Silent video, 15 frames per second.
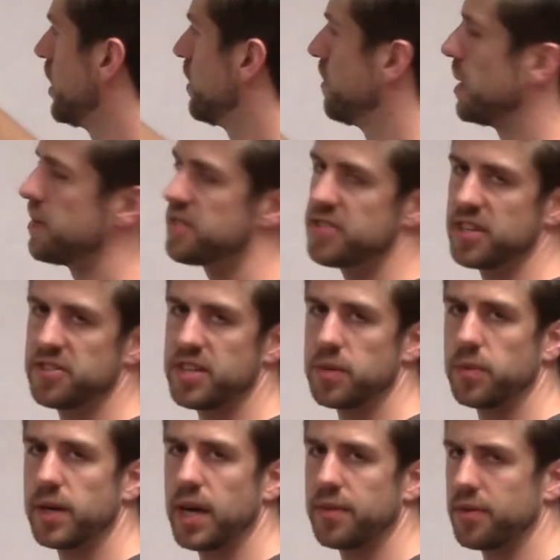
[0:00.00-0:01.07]
maybe 60,
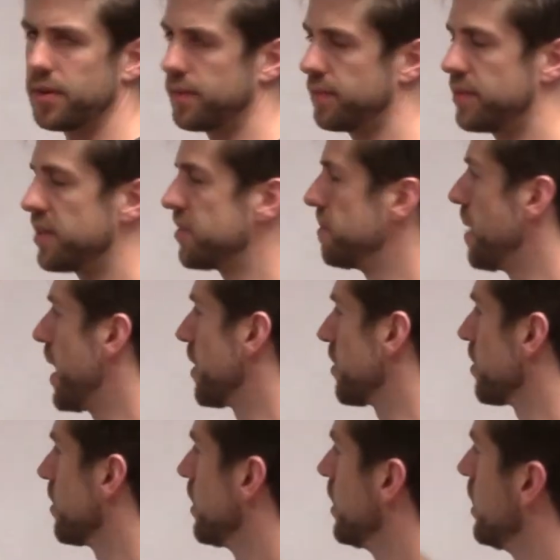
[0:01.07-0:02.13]
whatever, doesn't
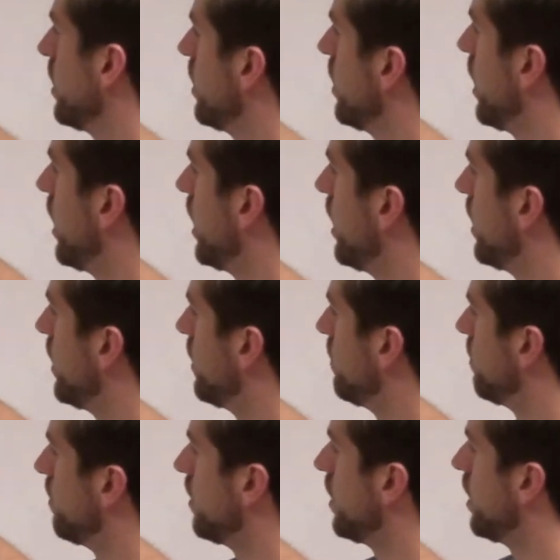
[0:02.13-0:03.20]
matter.
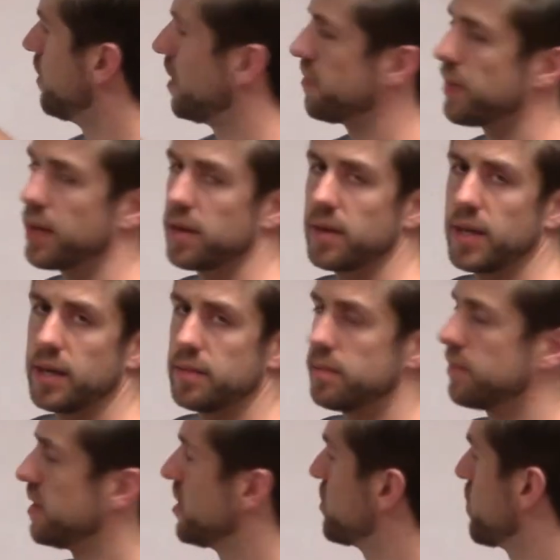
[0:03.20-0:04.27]
Above parallel,
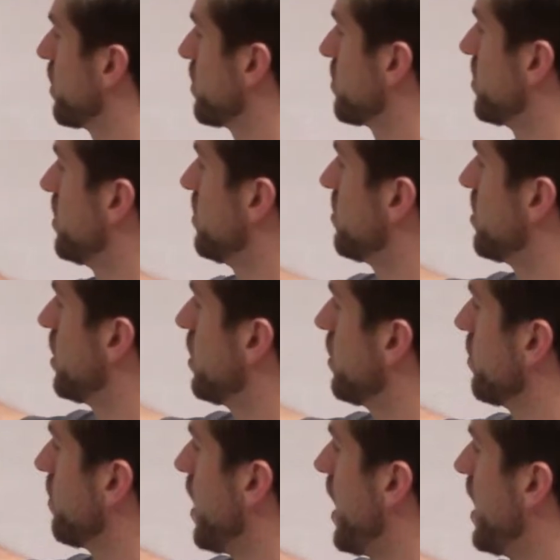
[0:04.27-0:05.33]
this person's center
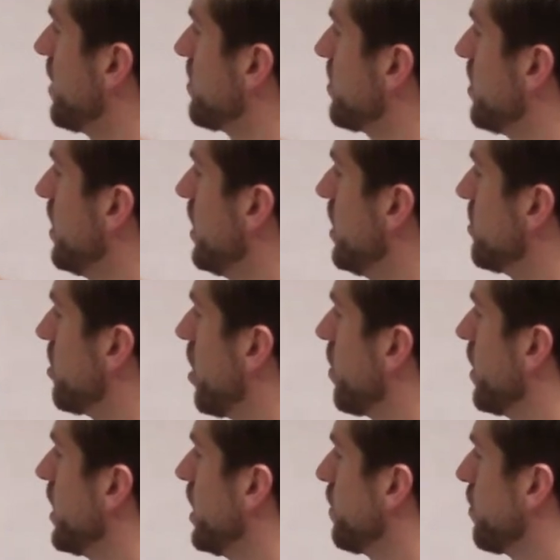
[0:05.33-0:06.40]
of mass is
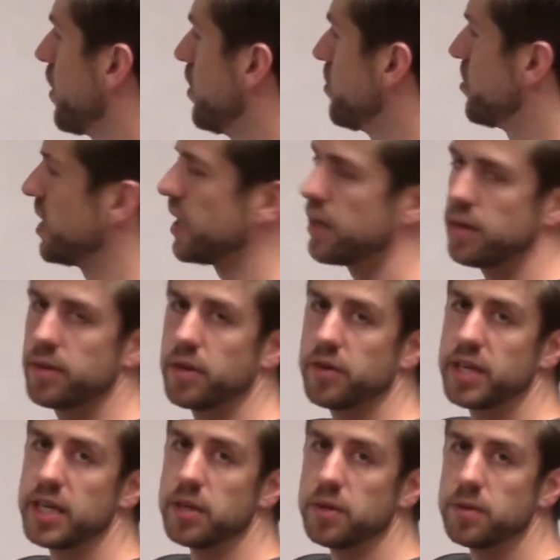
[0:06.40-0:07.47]
already approaching their
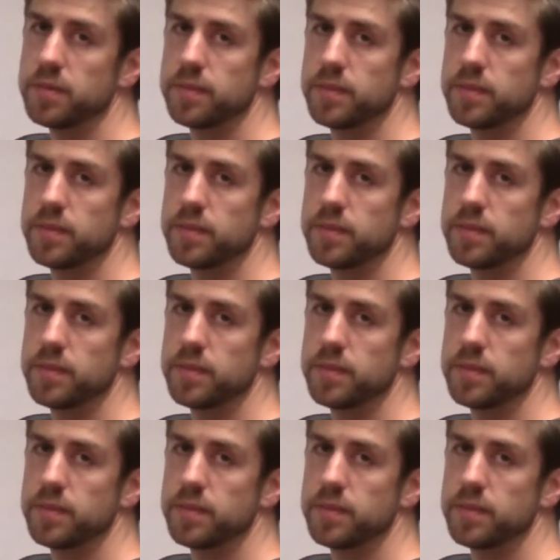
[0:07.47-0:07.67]
heel.